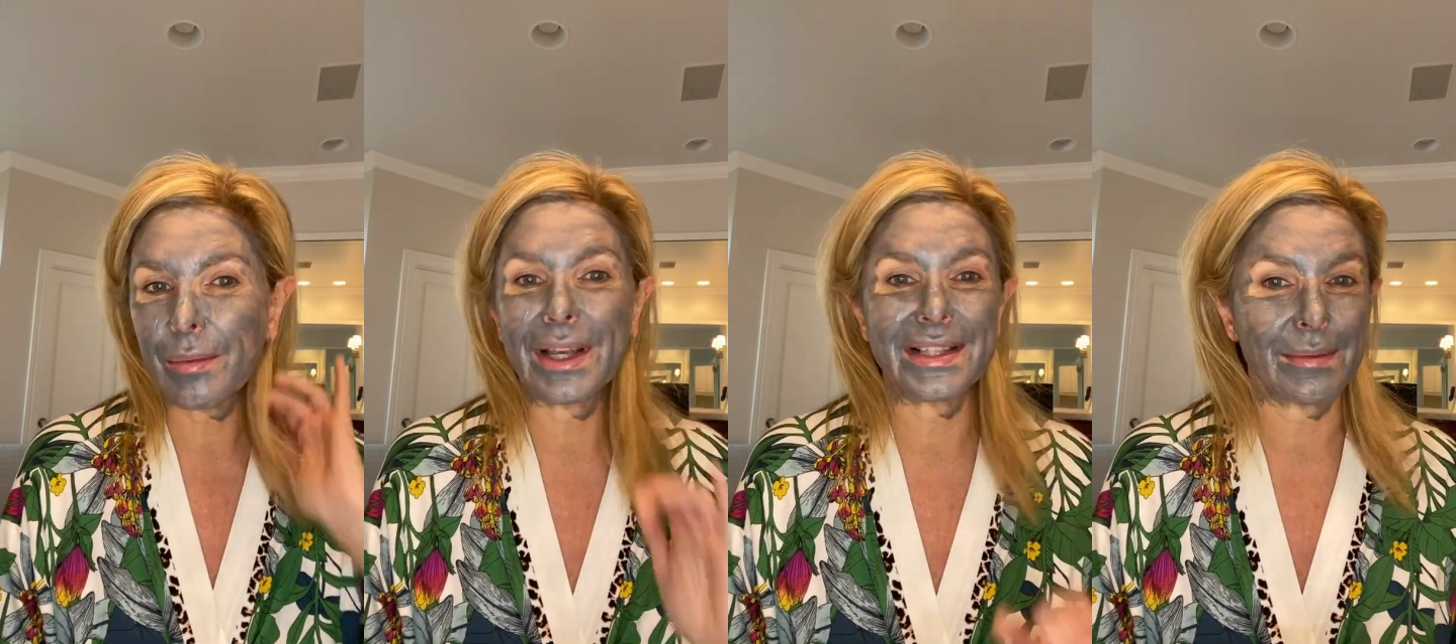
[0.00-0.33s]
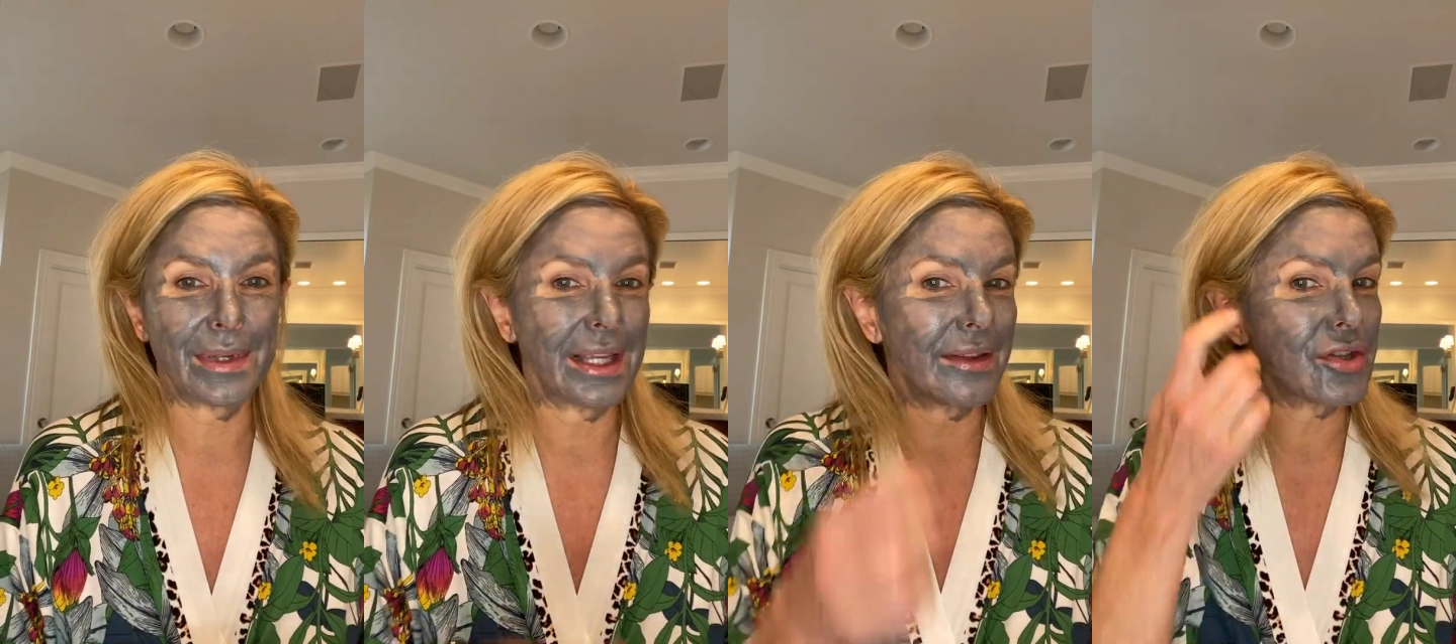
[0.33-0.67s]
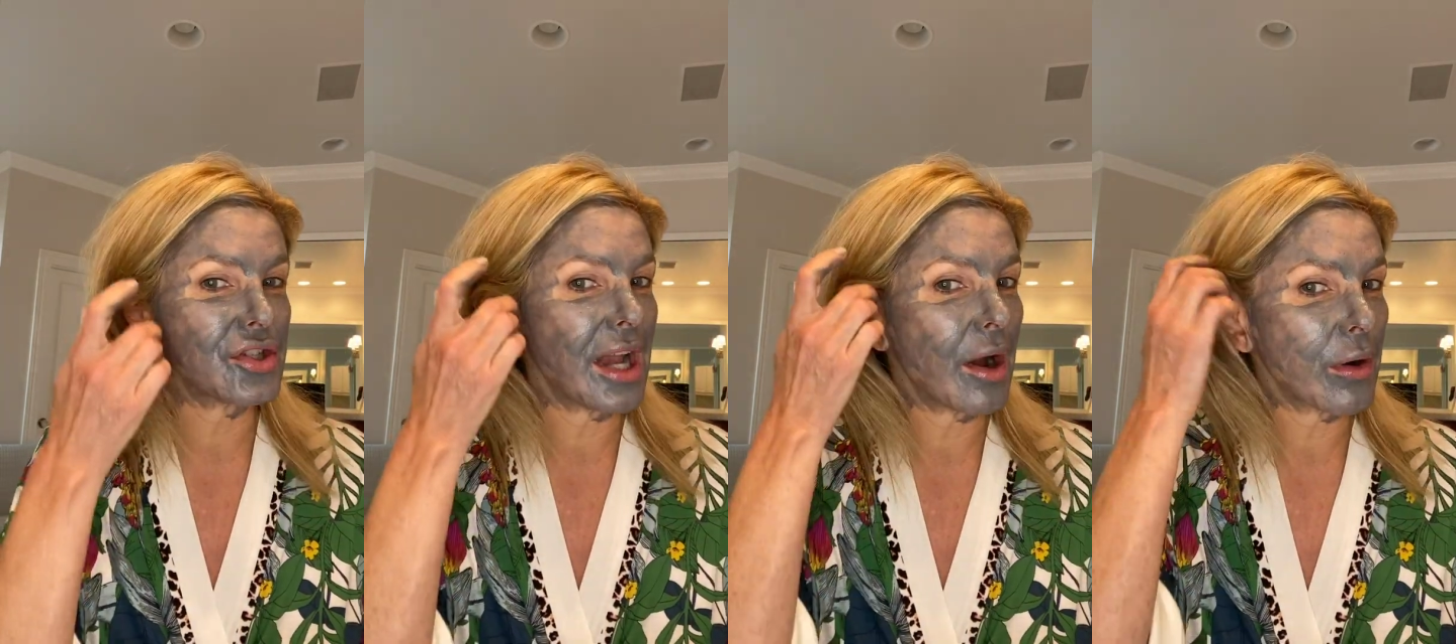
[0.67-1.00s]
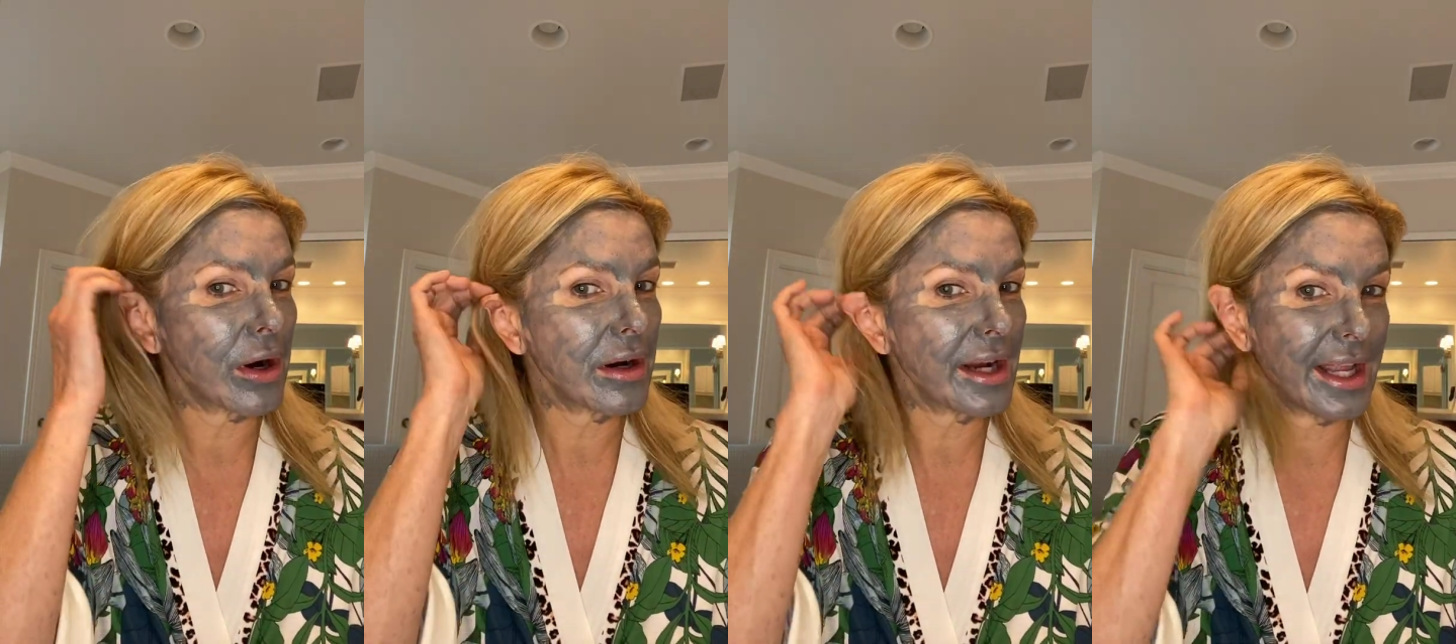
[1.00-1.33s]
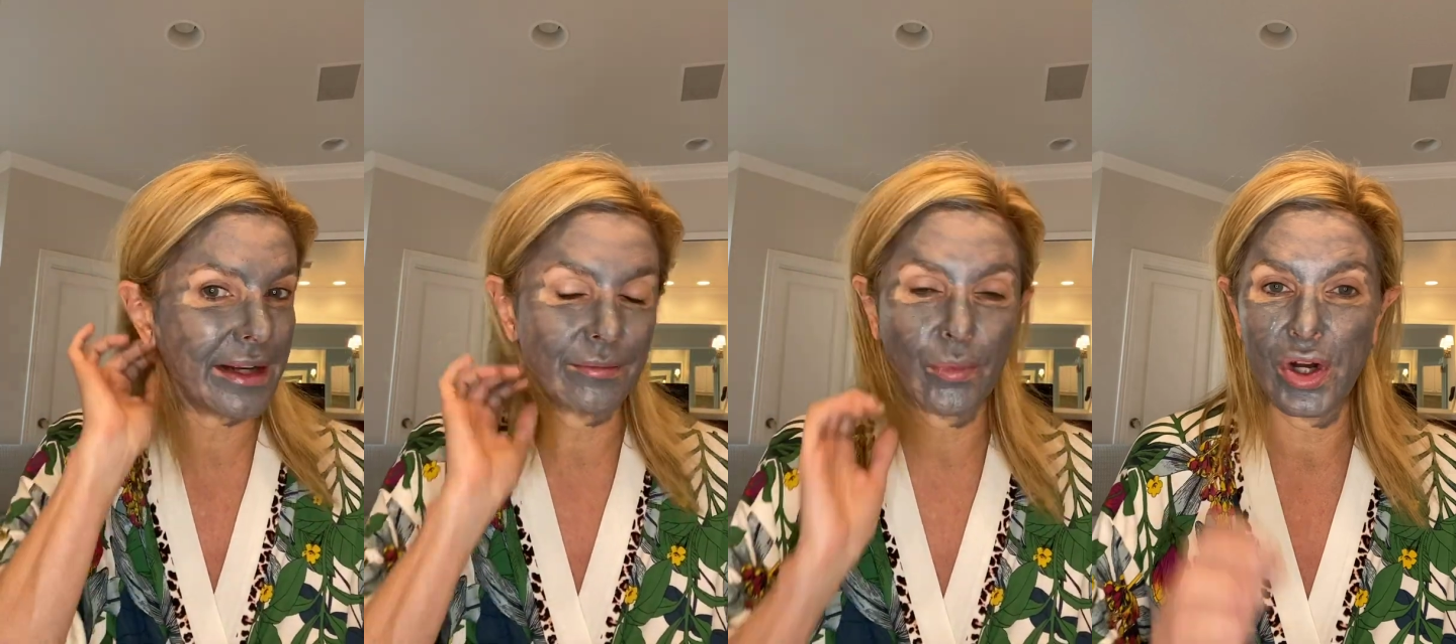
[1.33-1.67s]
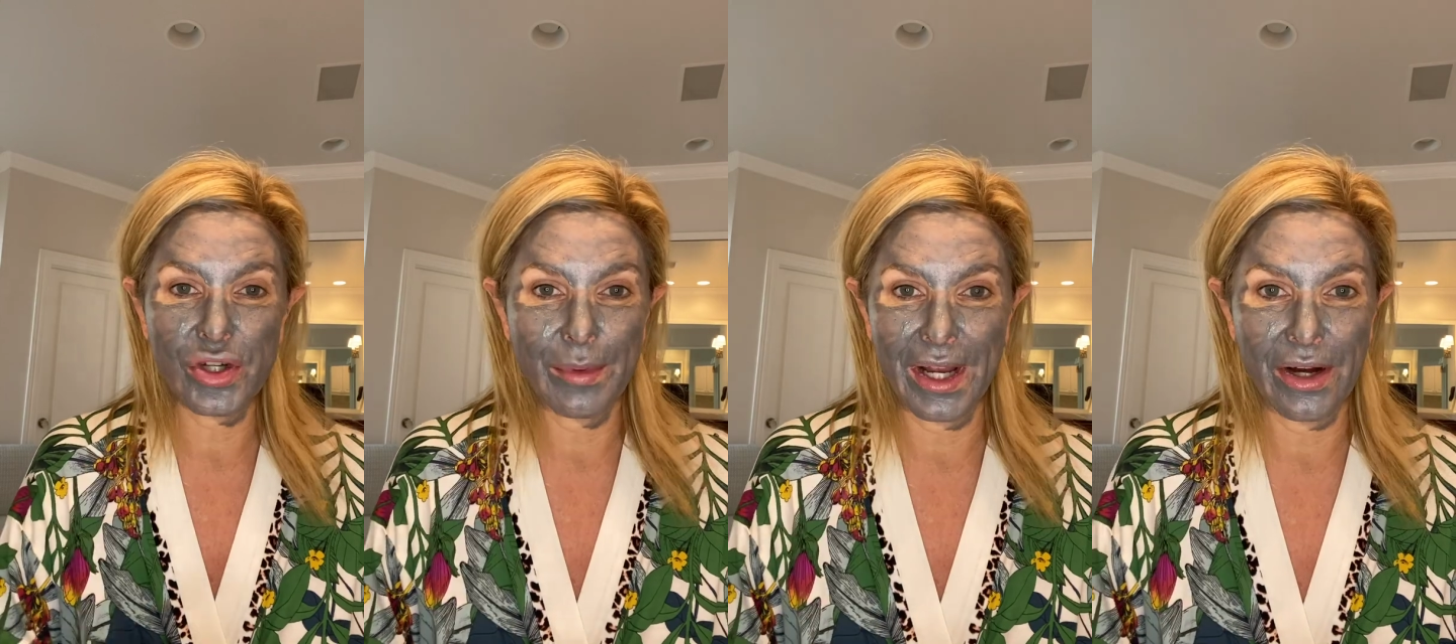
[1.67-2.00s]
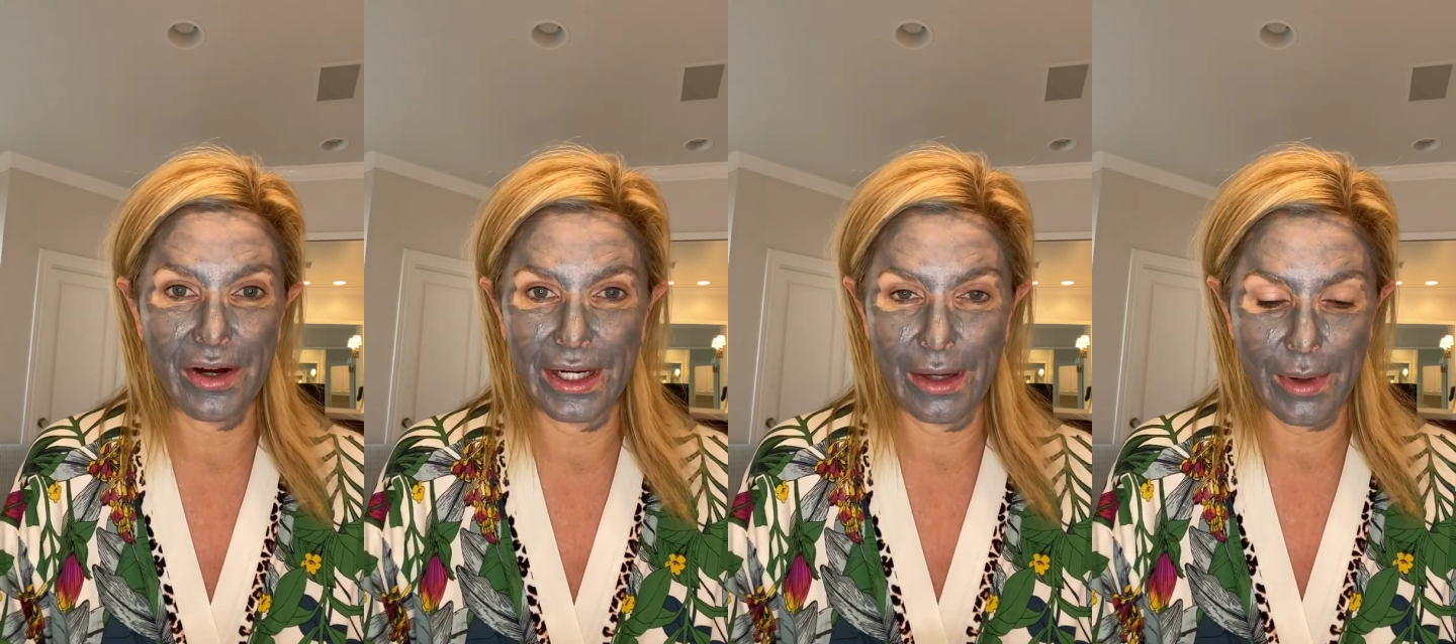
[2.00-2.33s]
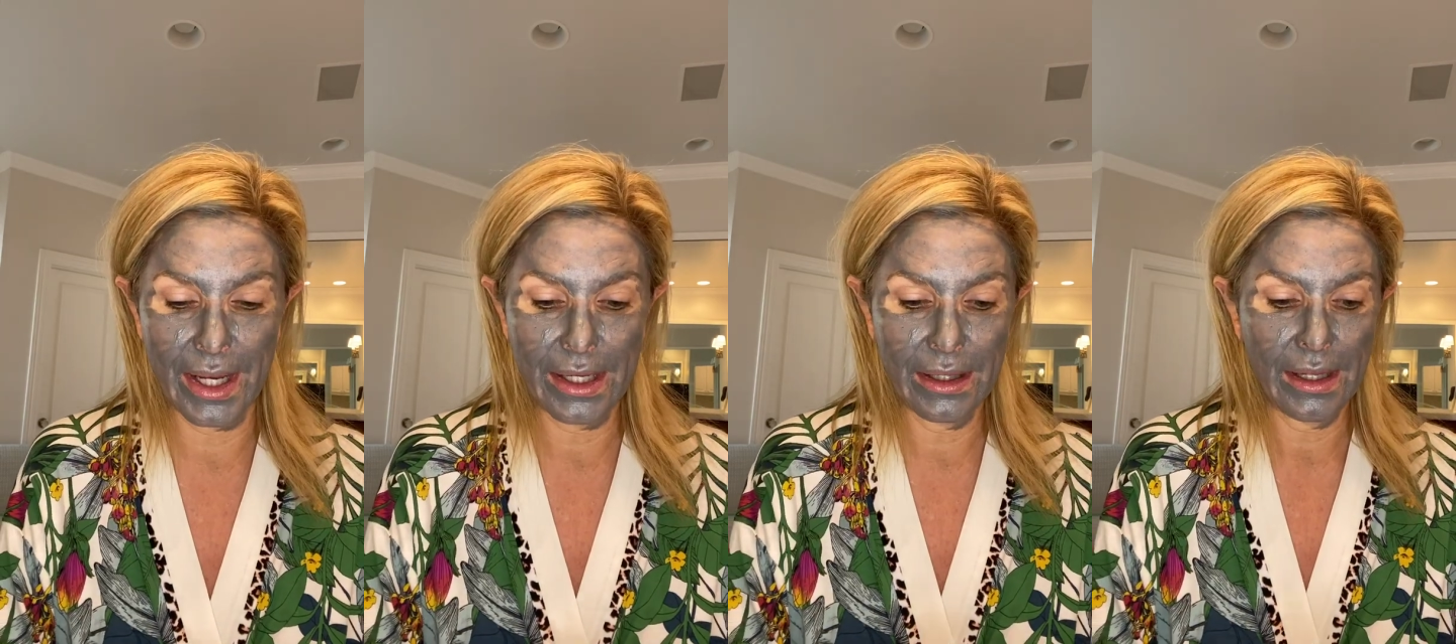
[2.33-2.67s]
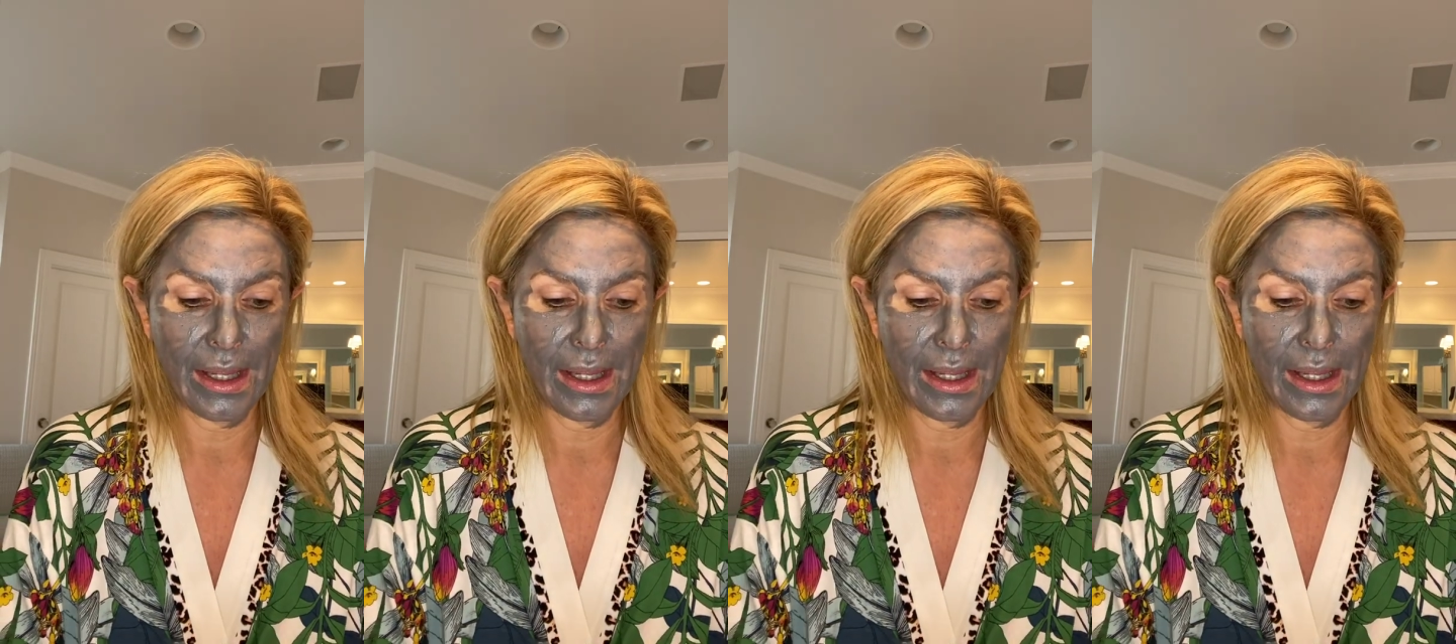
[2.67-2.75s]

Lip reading: because I'm gonna get in the shower and wash my hair anyway.